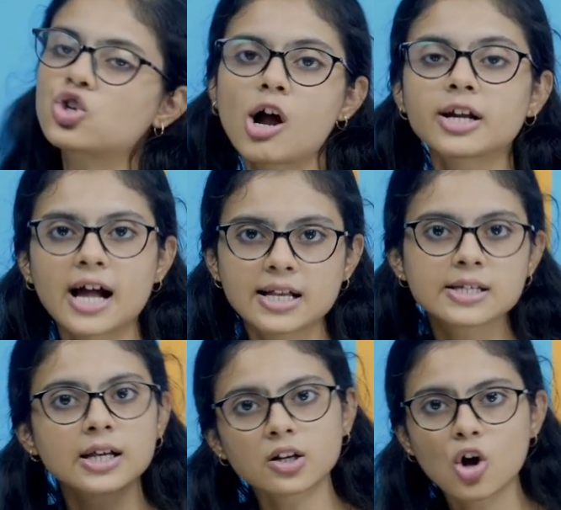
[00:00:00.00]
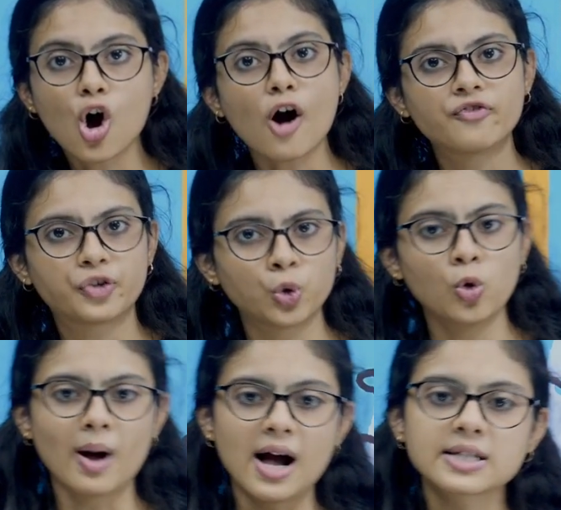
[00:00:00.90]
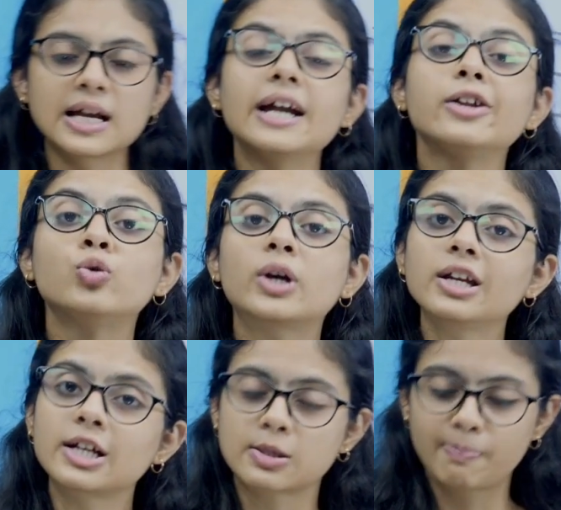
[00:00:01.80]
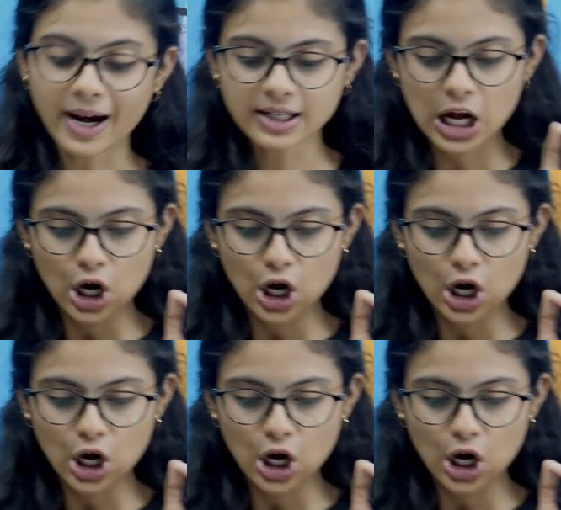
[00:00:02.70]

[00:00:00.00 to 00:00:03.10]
short answer of 2 marks, and you can expect